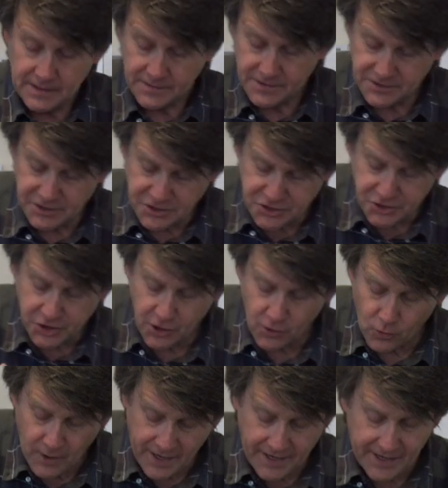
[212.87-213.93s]
There's a
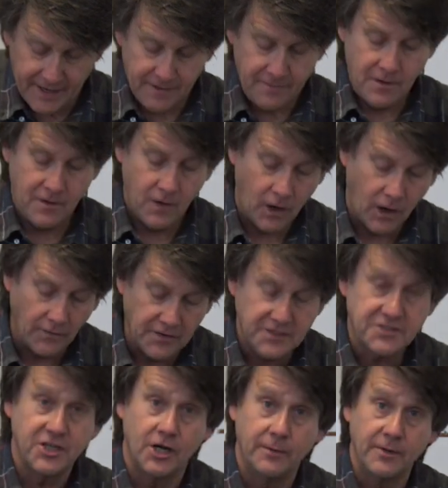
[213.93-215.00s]
screw here on the
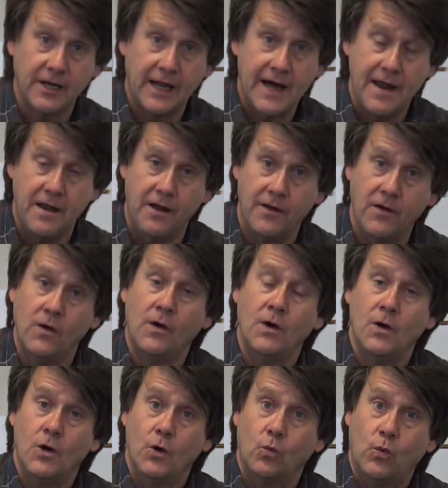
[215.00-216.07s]
terminal end.
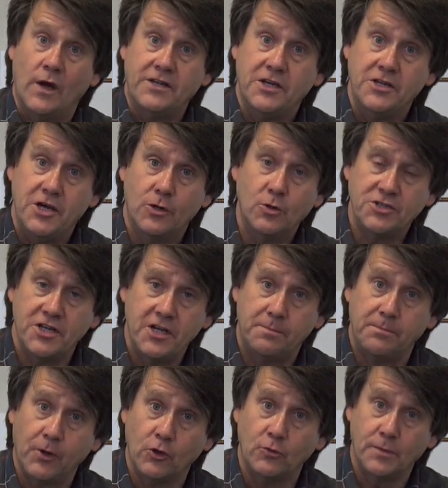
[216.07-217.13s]
When you're using a
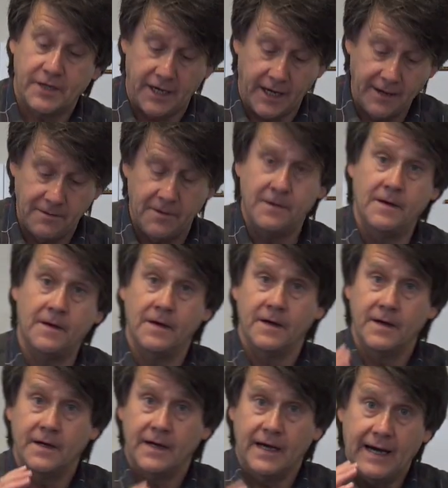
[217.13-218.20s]
plume kit,
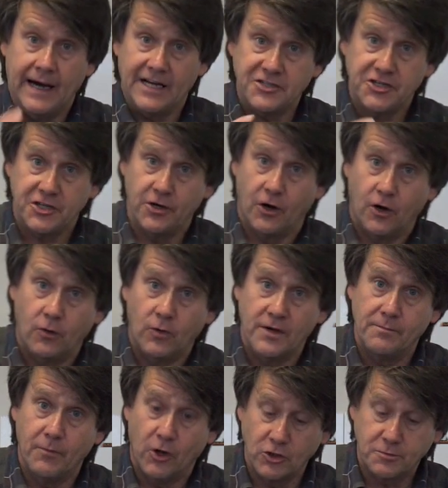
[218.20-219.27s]
as you know,
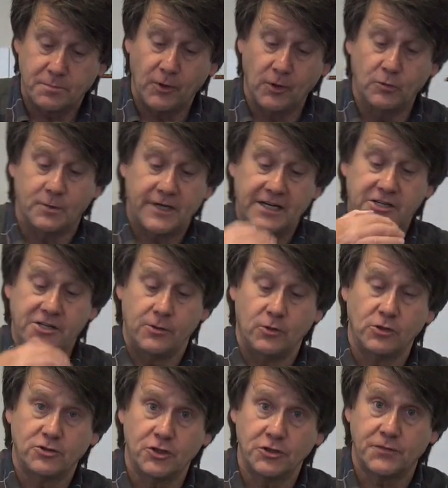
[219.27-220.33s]
with most plume kits you
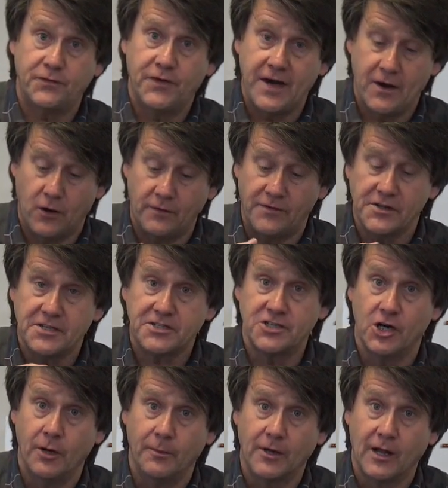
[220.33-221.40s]
will just fit over the
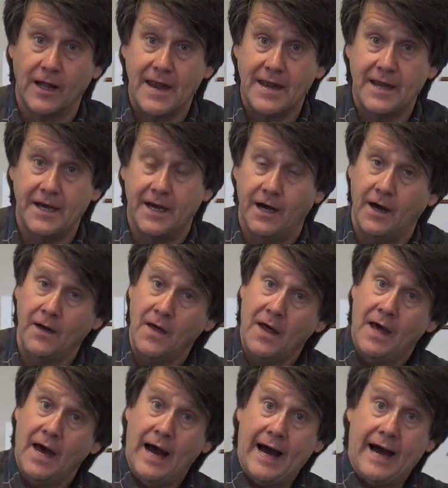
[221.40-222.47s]
terminal end here,
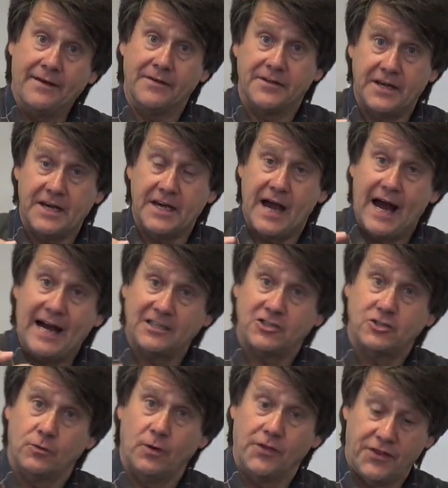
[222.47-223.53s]
and the
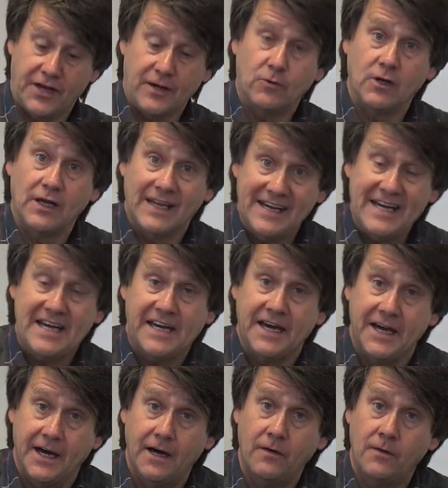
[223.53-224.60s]
actual thing will leak
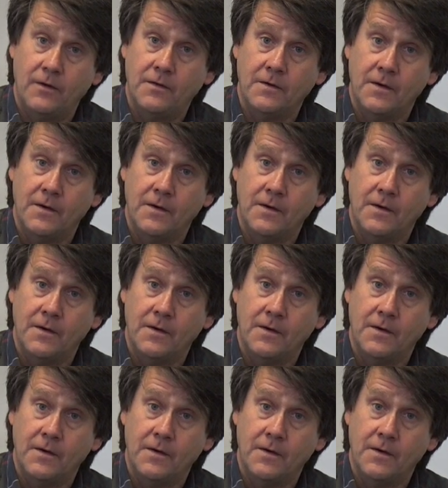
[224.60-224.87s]
here